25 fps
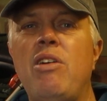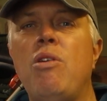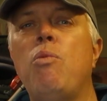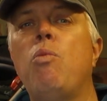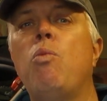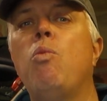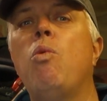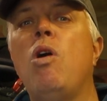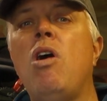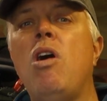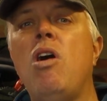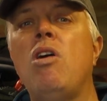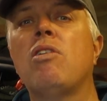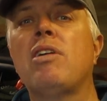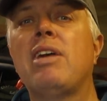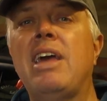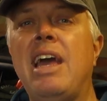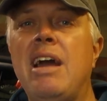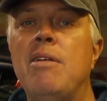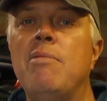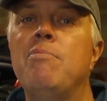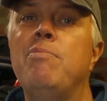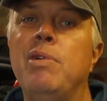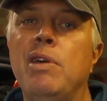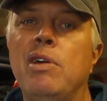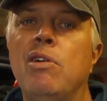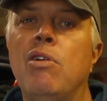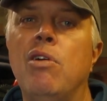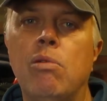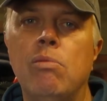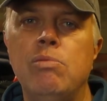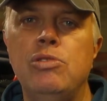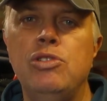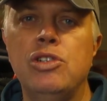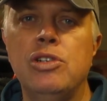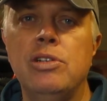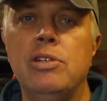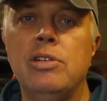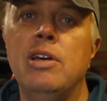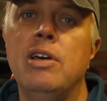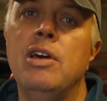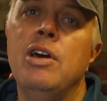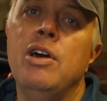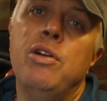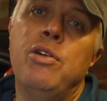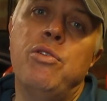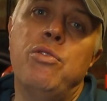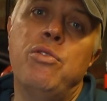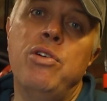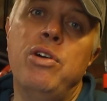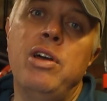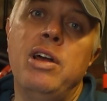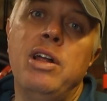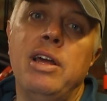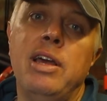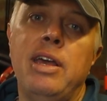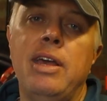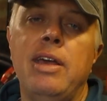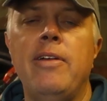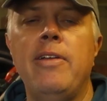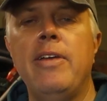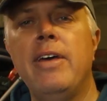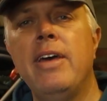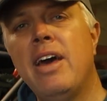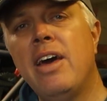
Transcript: a wild camping option, really.